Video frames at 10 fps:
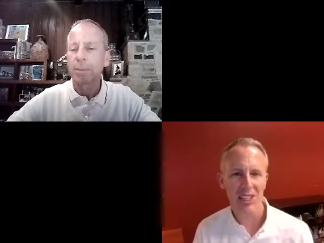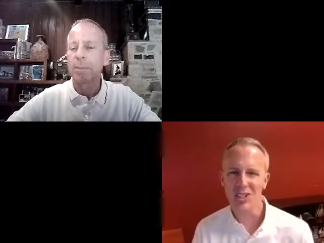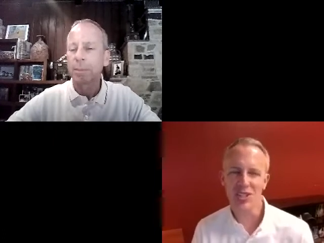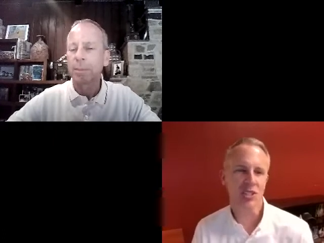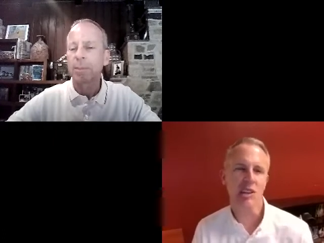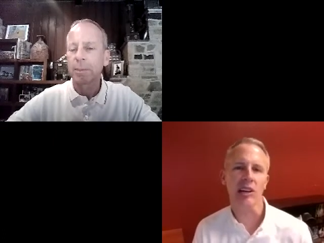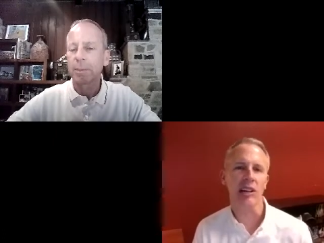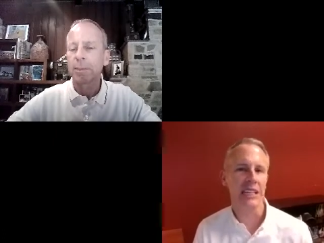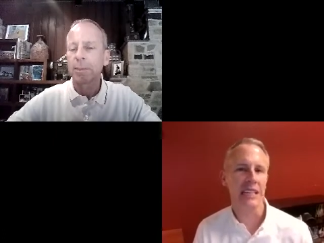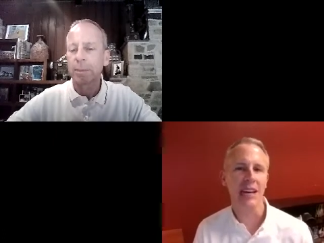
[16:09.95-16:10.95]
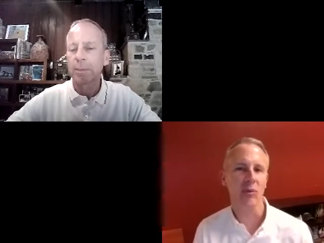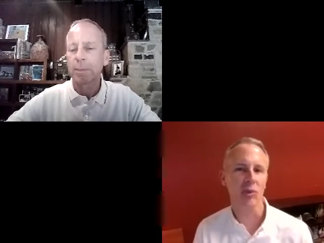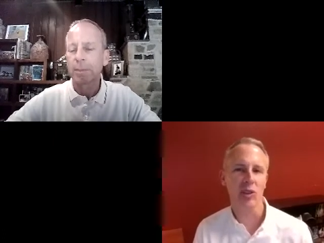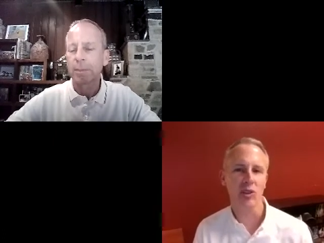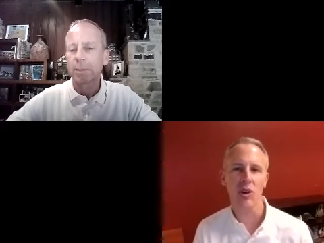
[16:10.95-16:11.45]
Speaker 1: that you're just not going to get
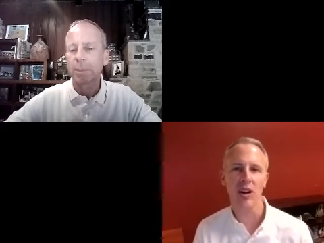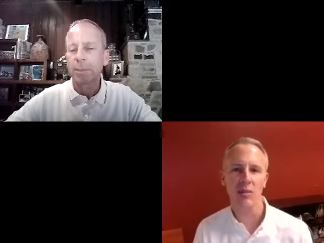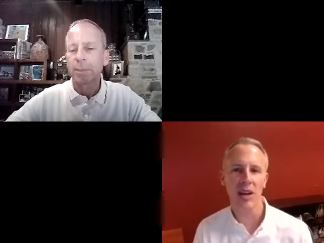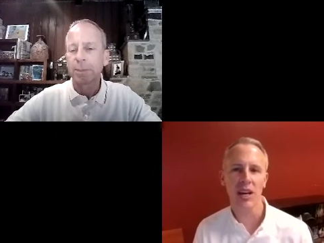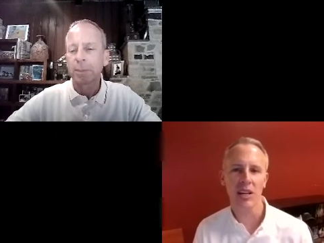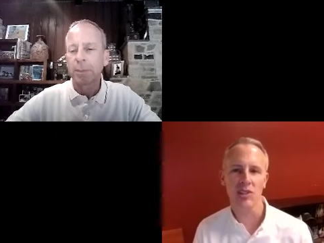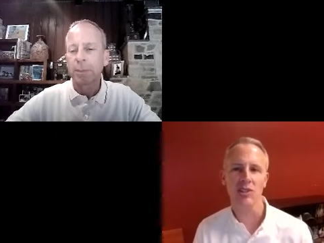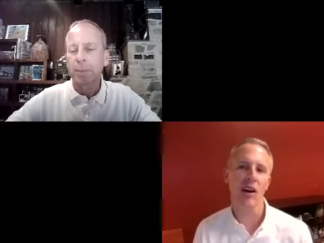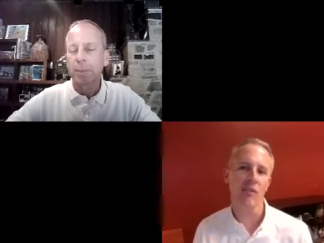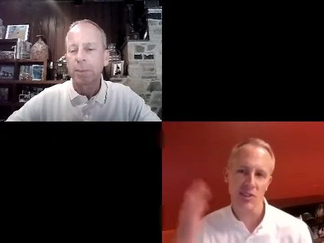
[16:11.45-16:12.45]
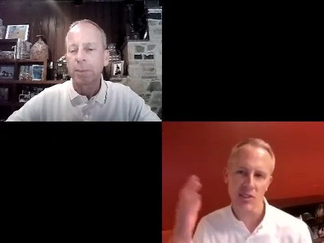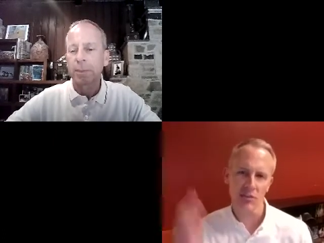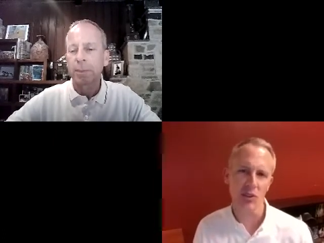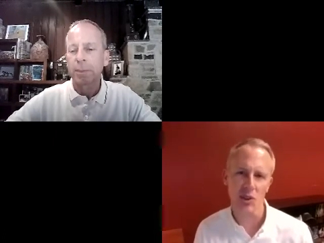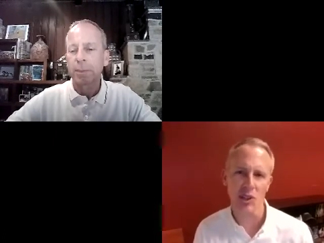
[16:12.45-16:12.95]
when you're trying to manage, obviously, the
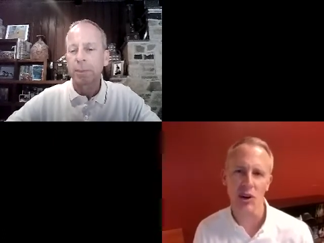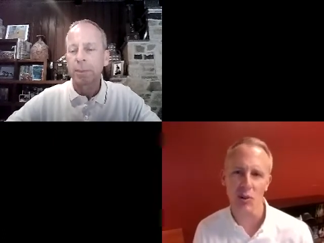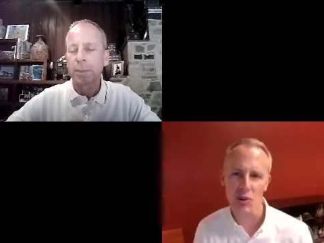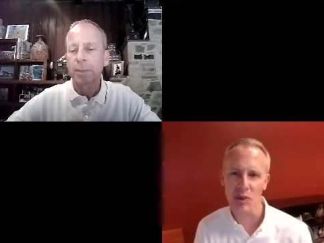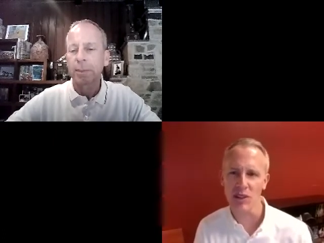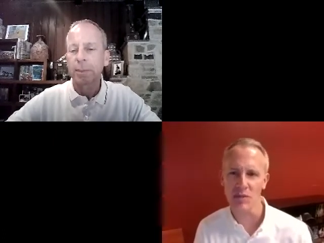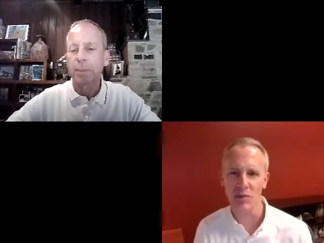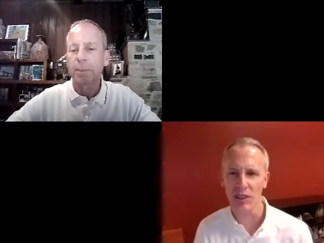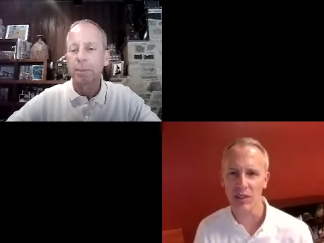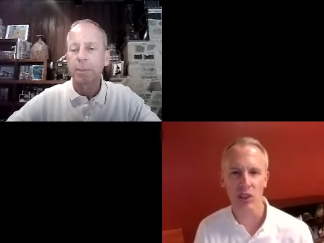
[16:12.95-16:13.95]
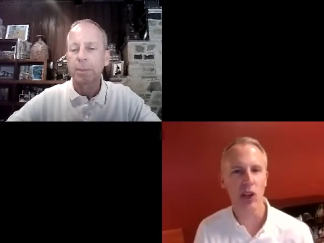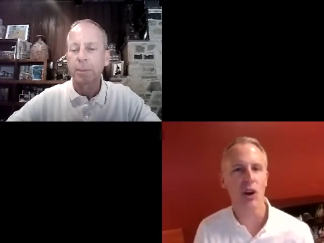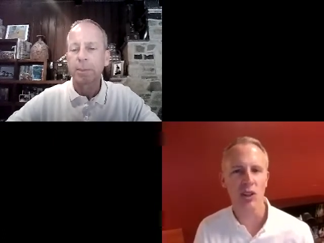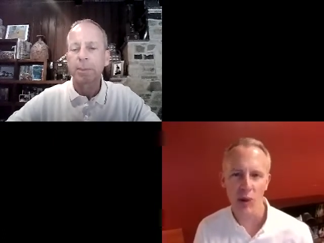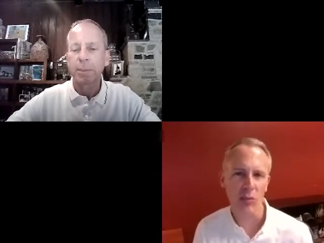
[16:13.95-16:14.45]
fiduciary responsibility of a
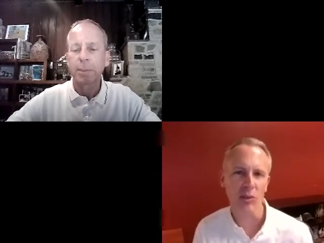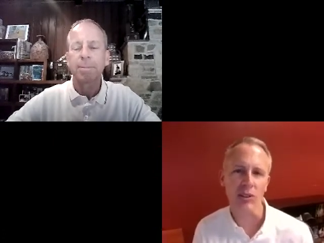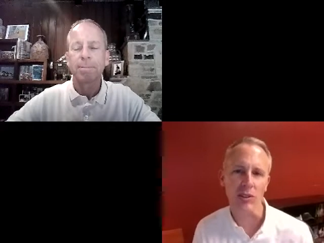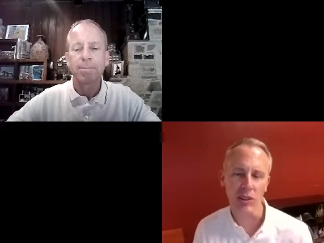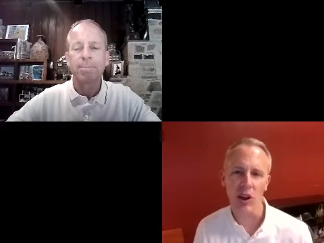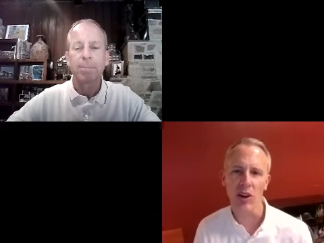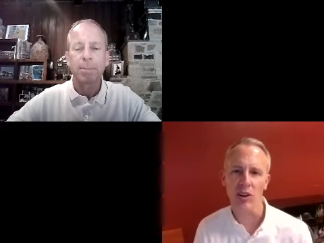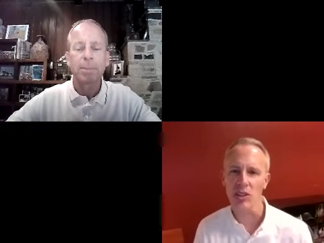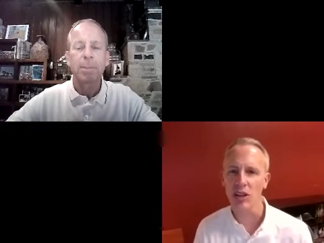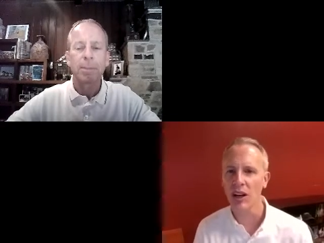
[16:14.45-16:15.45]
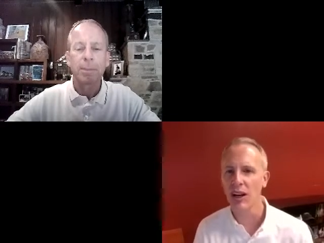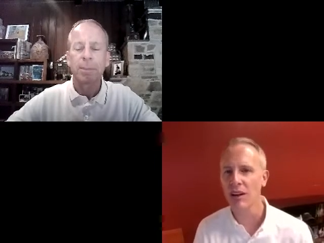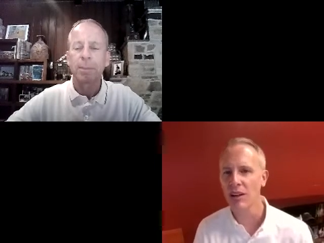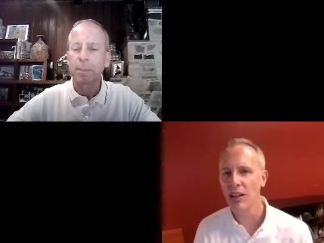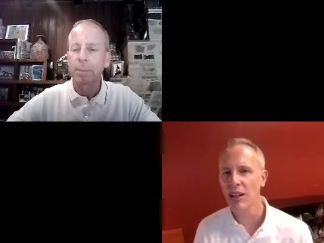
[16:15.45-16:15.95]
large public or a
Speaker 2: large
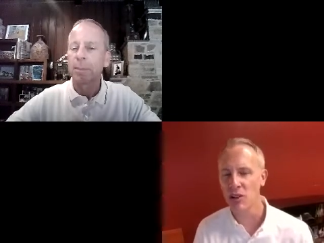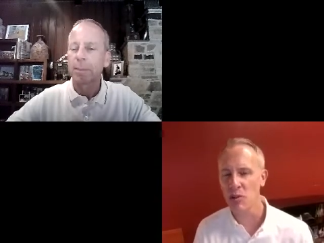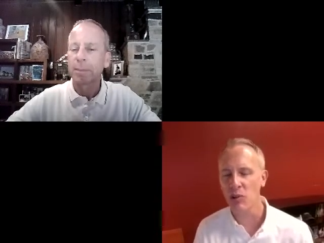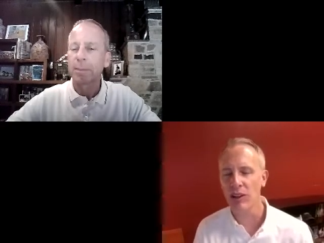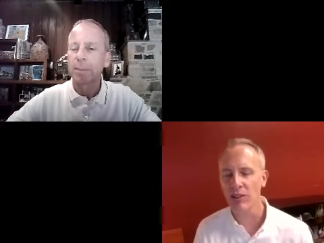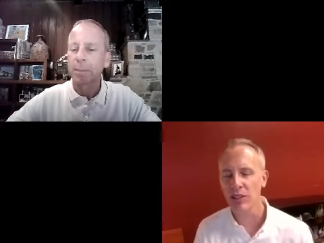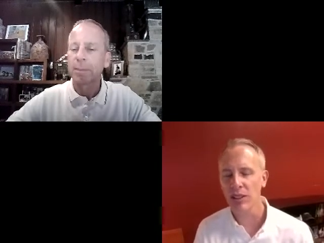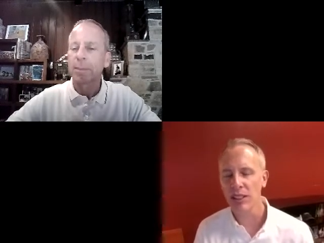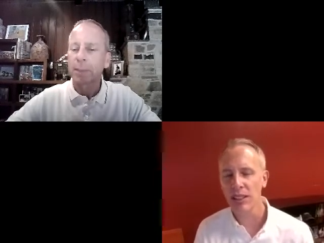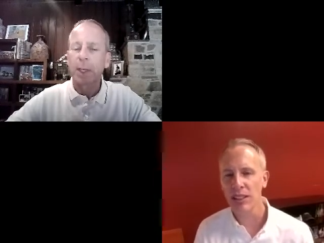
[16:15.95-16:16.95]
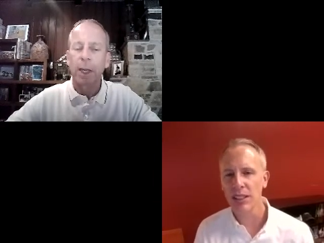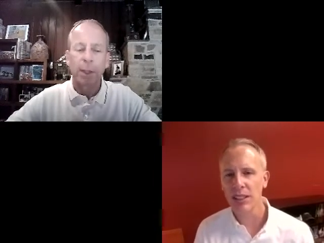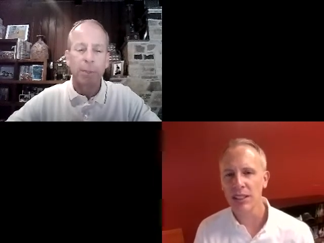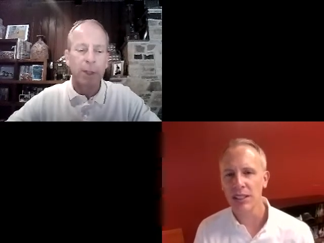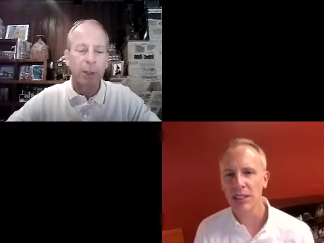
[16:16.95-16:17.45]
um, enterprise. Yeah,
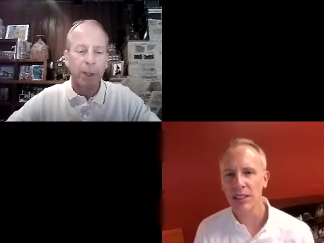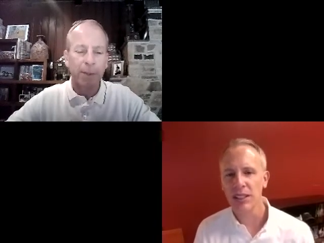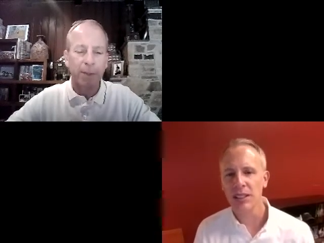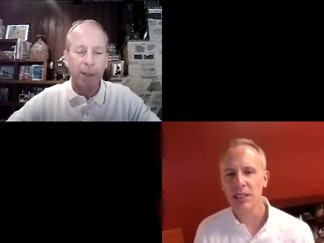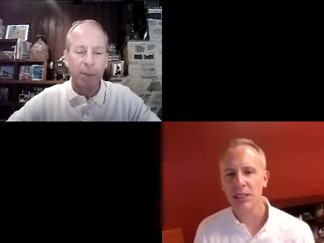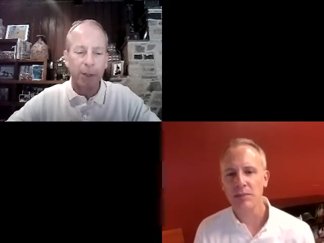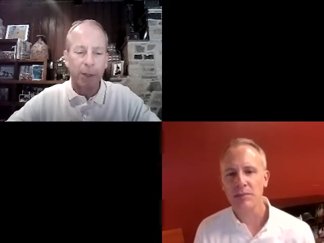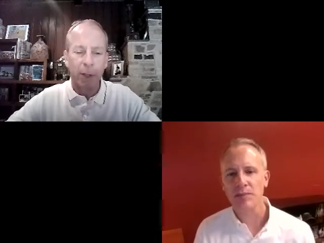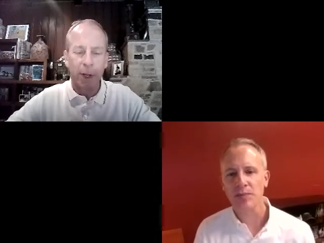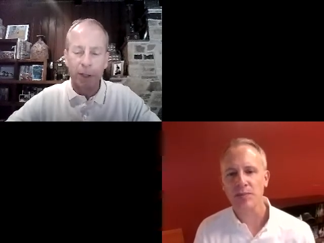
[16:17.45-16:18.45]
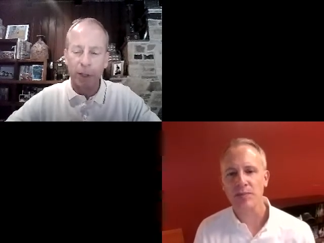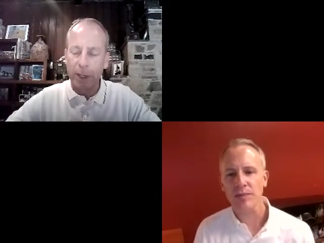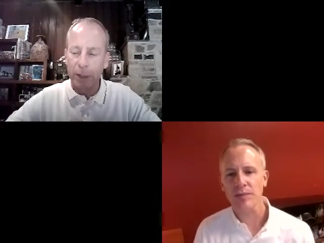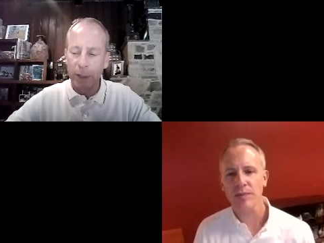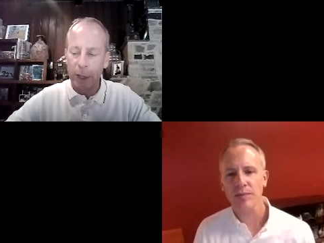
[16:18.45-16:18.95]
that makes a, that makes a lot of
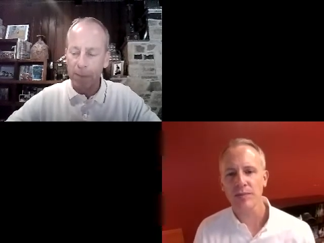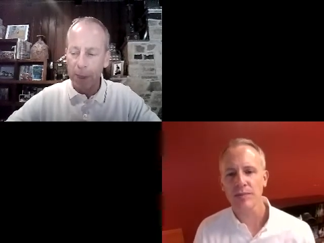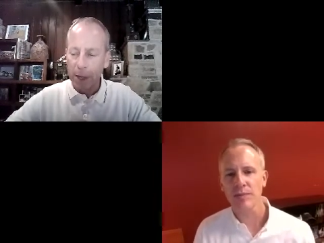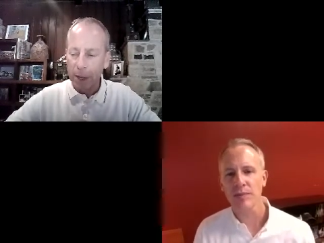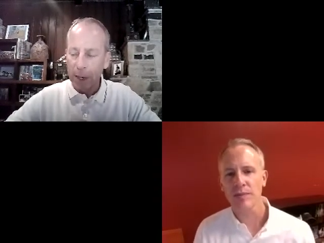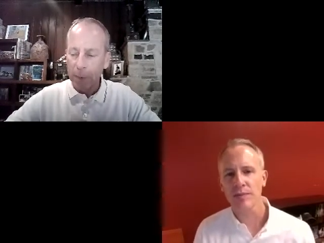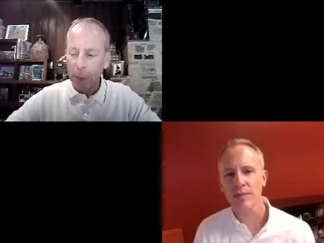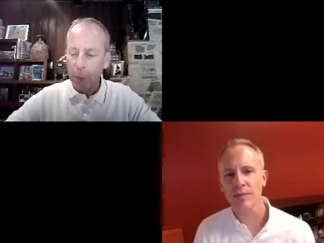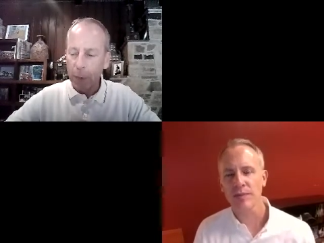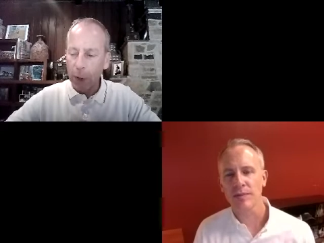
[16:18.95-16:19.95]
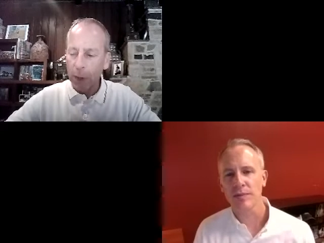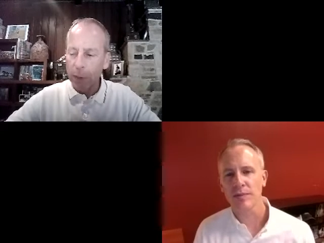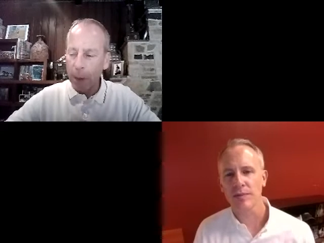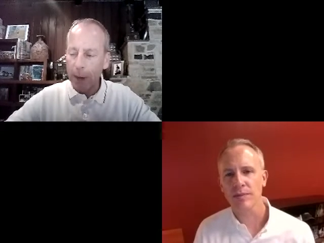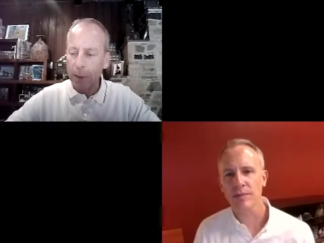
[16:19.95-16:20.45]
sense. Um, with all
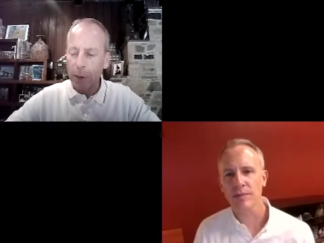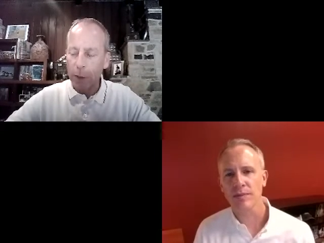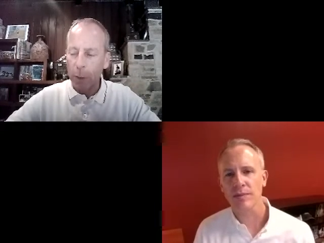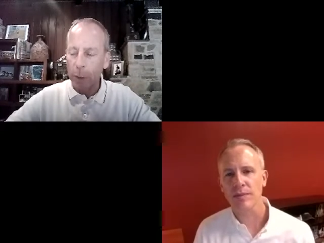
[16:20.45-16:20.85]
this background, you know,